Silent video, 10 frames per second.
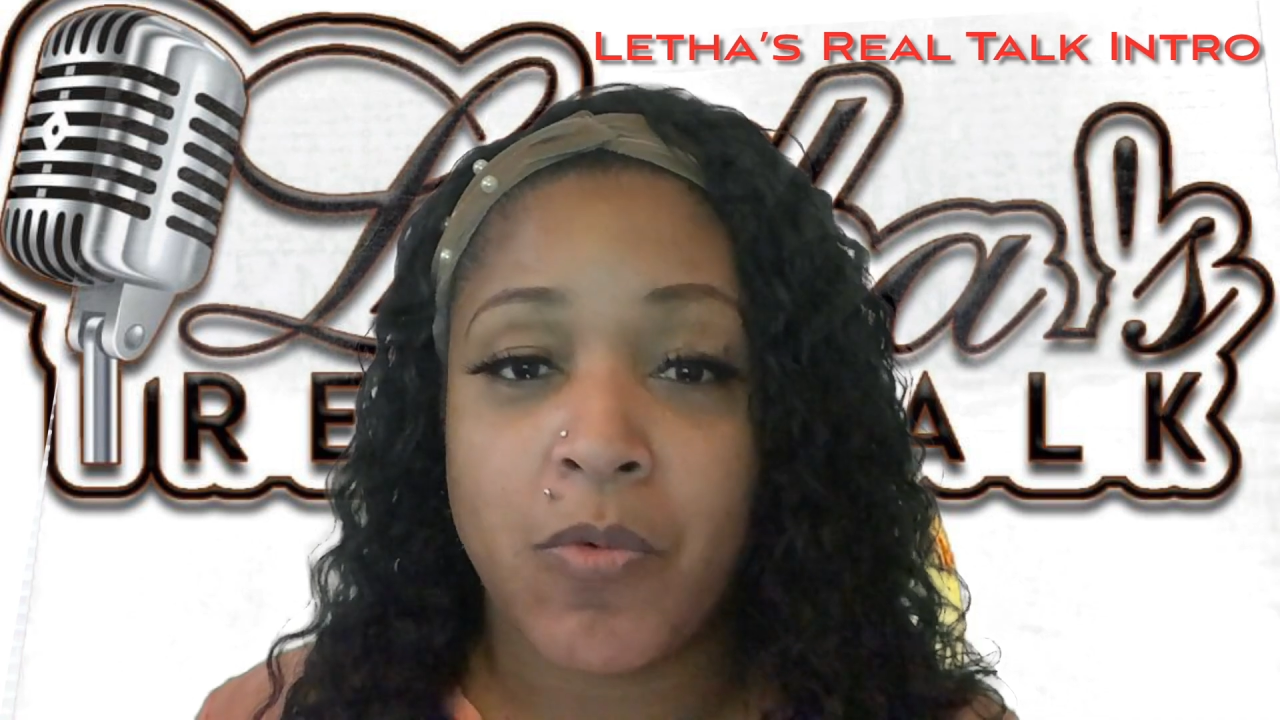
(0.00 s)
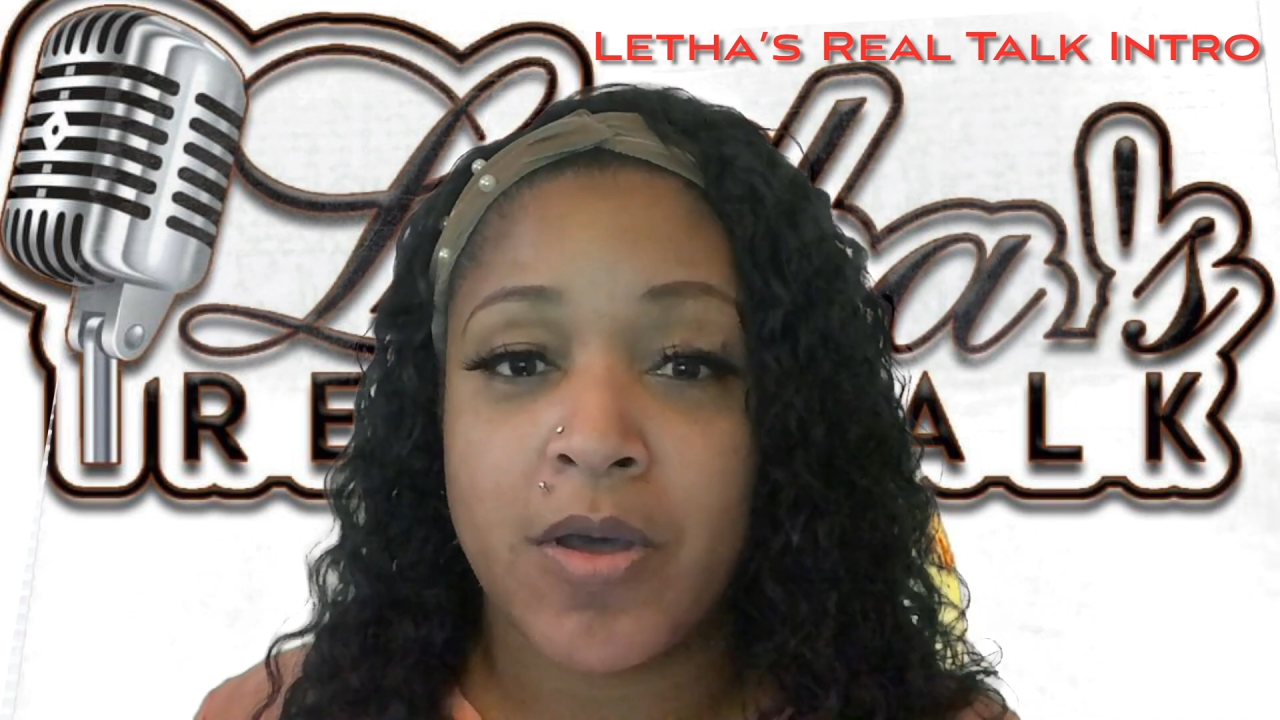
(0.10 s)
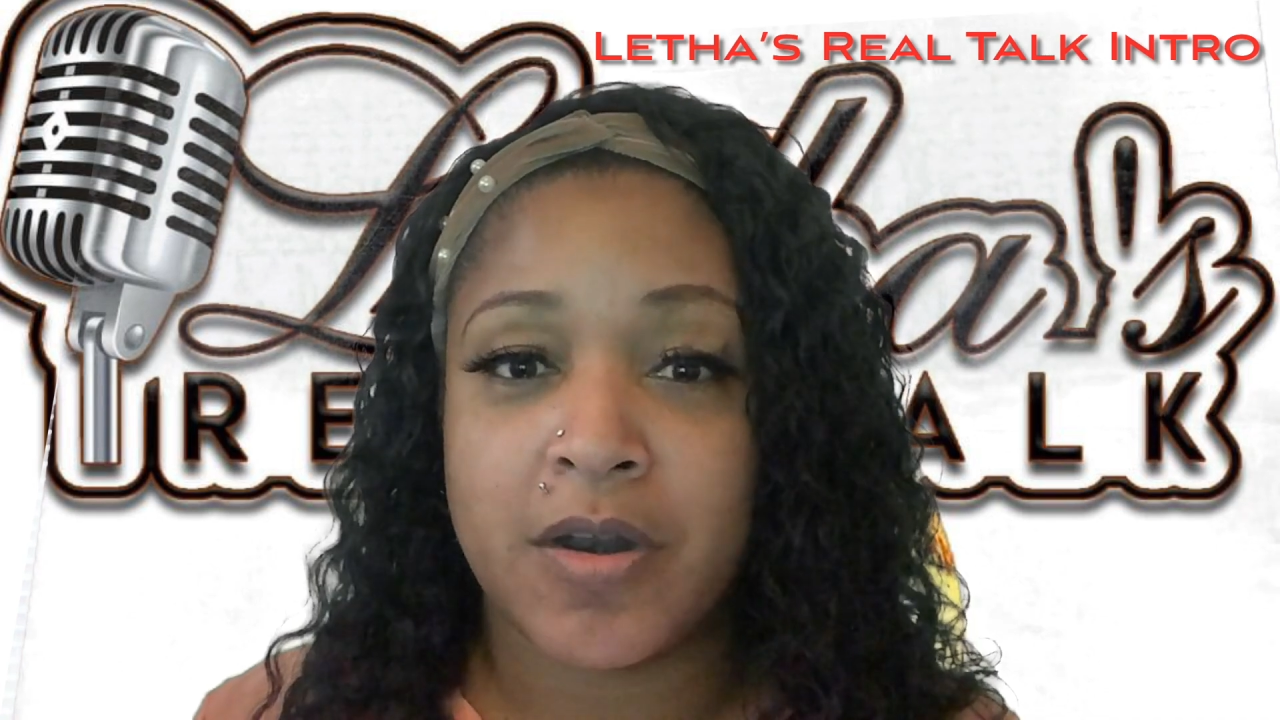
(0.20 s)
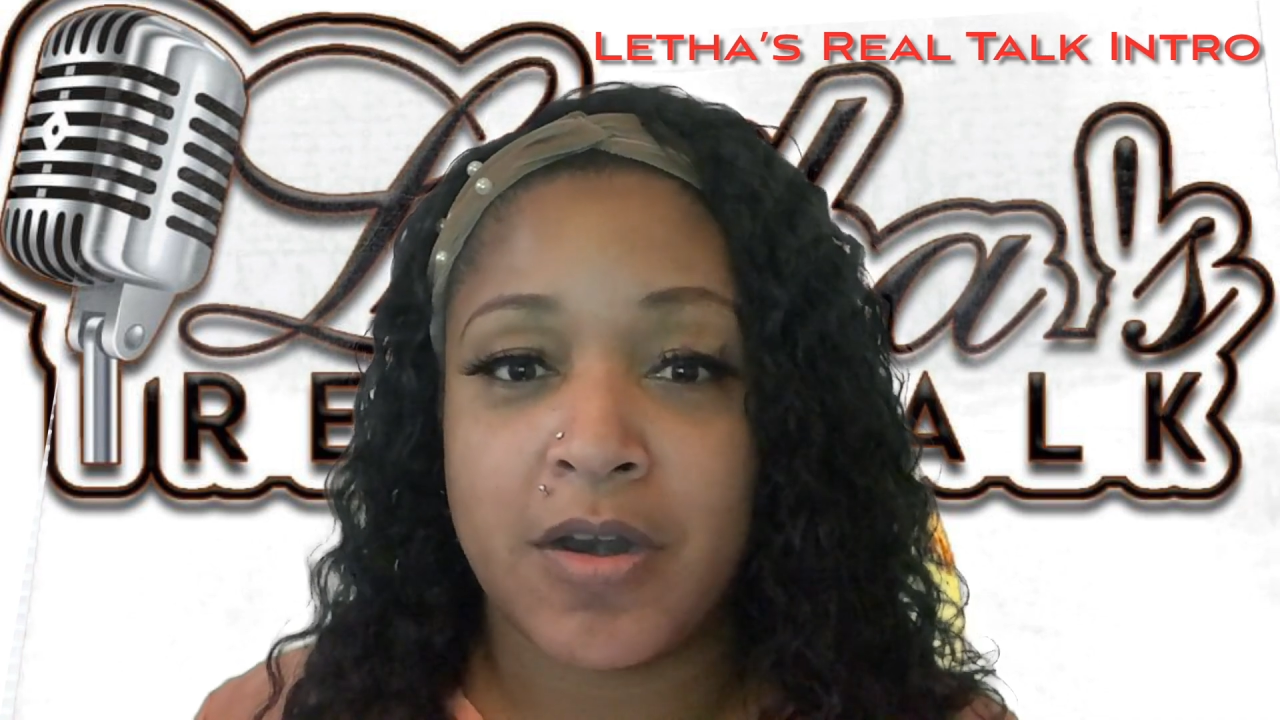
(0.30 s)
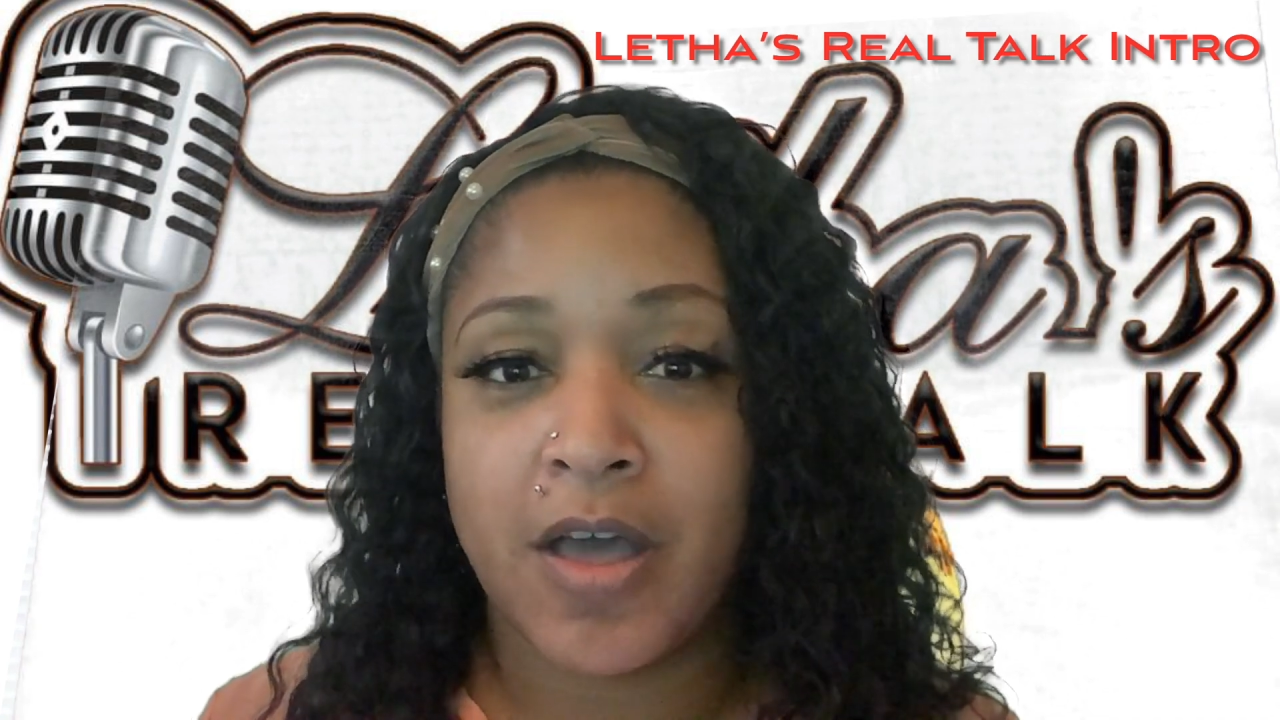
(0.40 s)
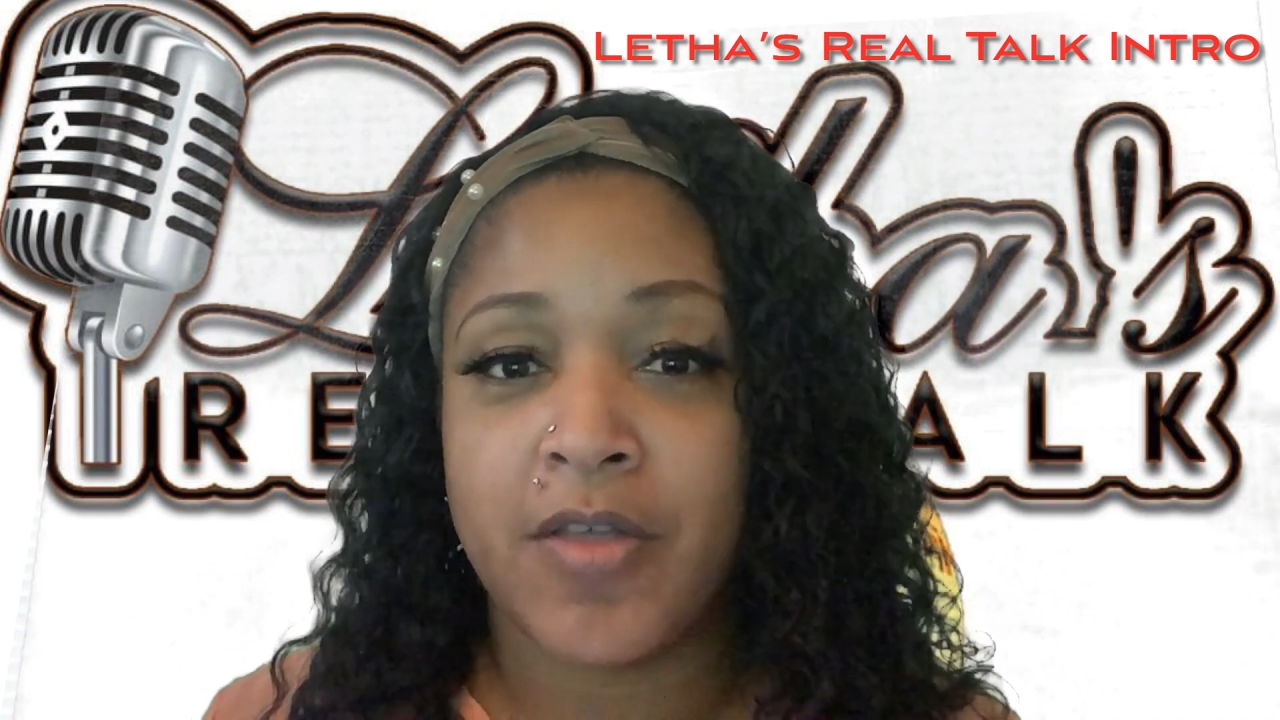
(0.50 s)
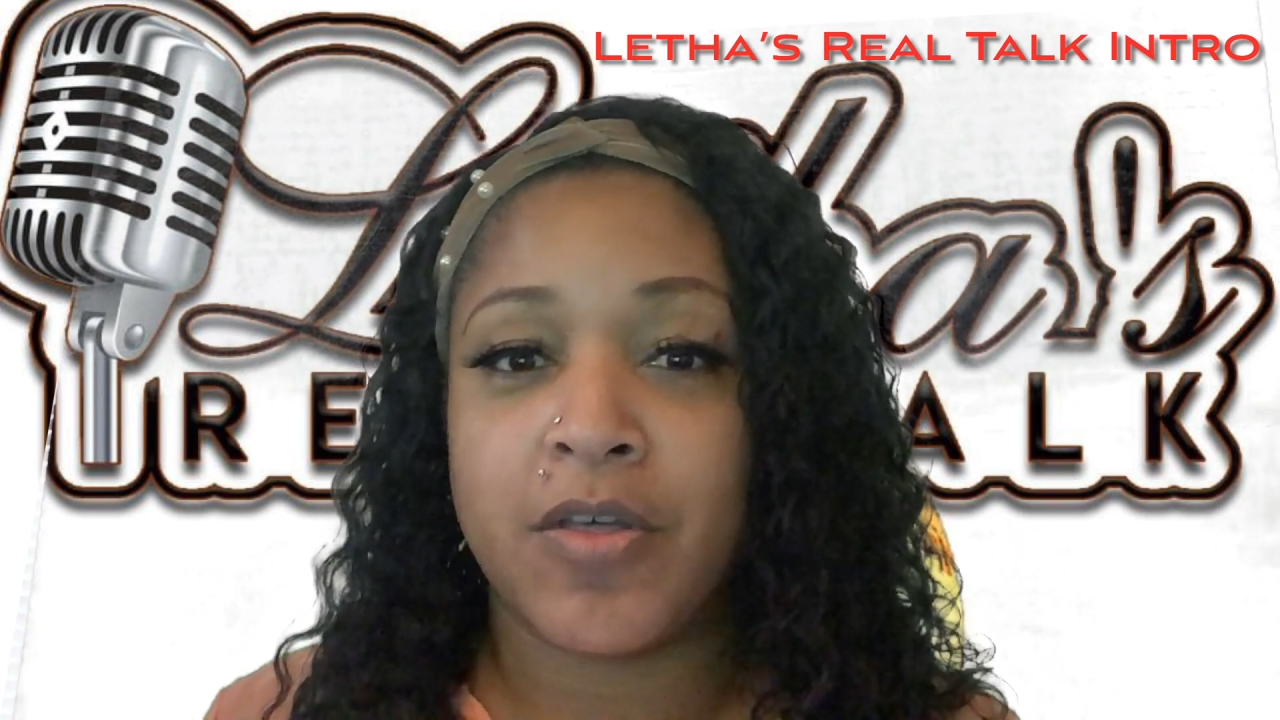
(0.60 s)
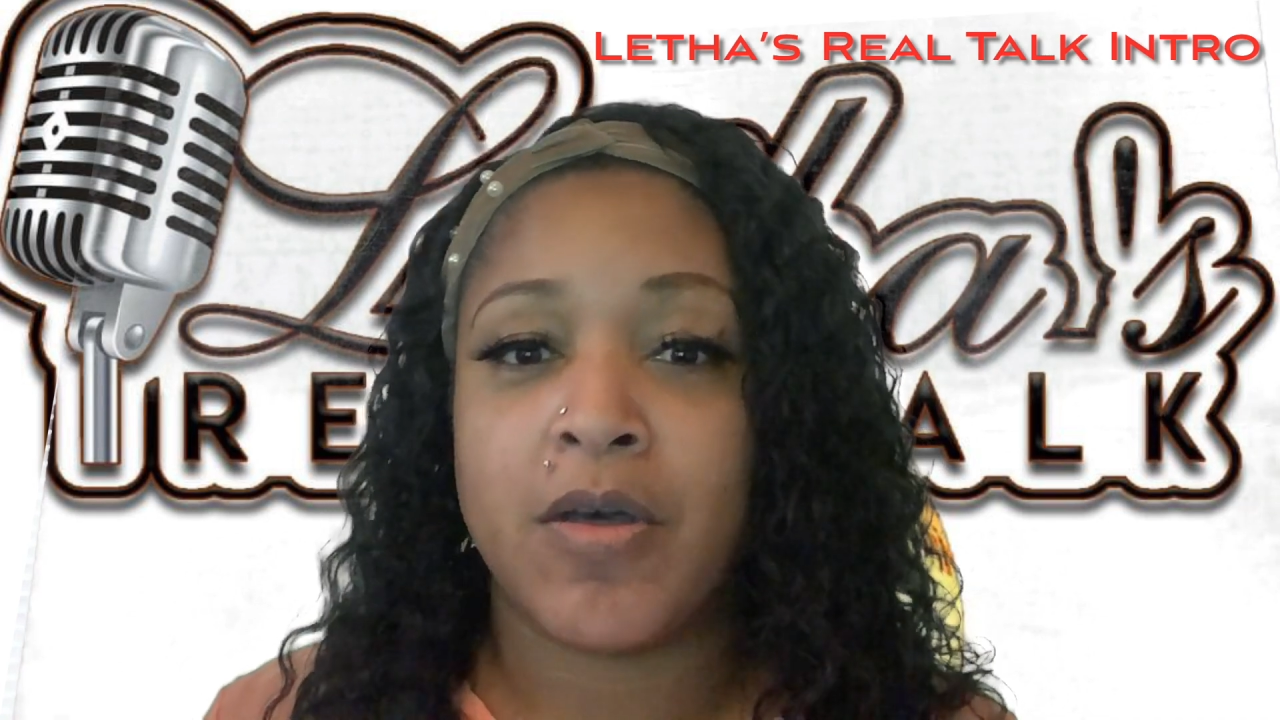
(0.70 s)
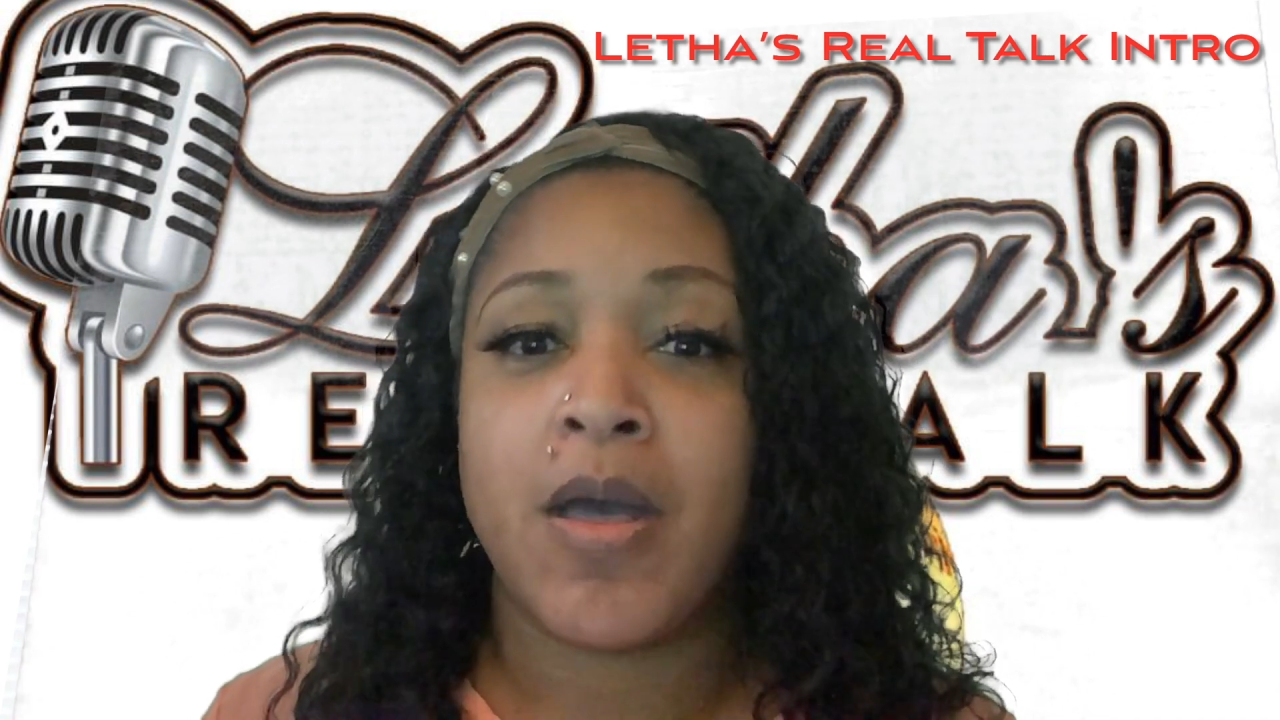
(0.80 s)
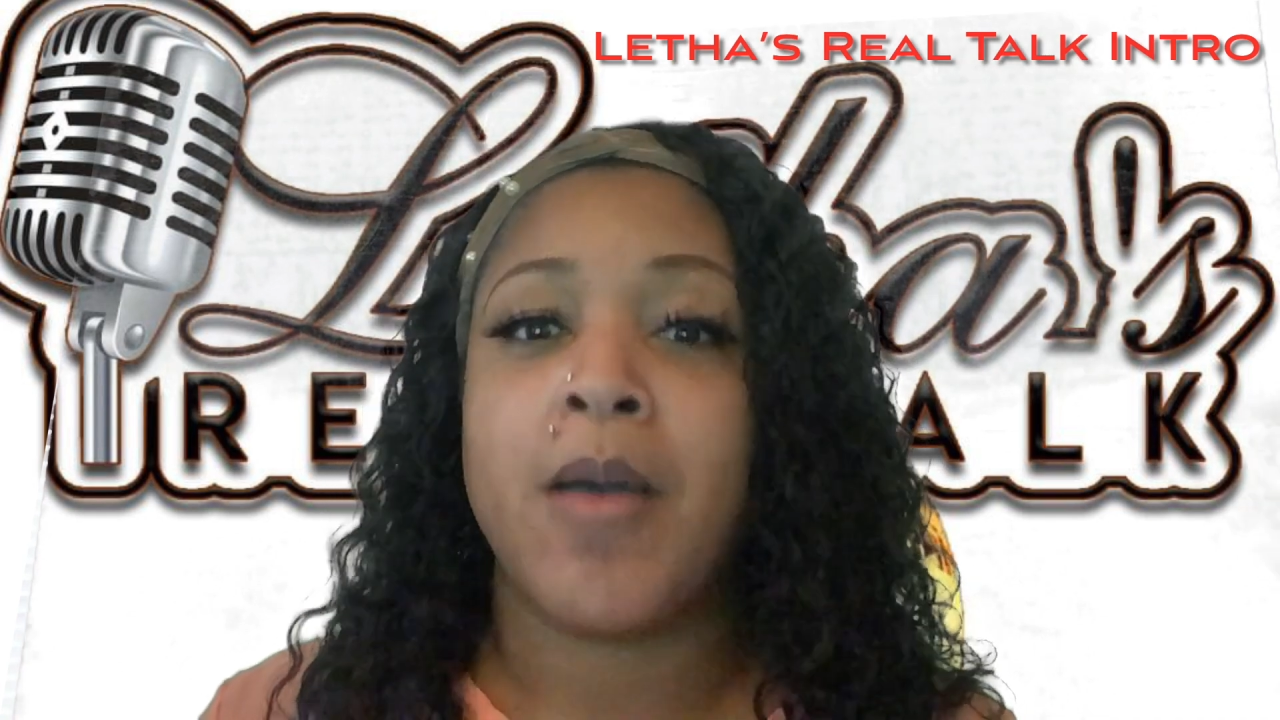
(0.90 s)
one another,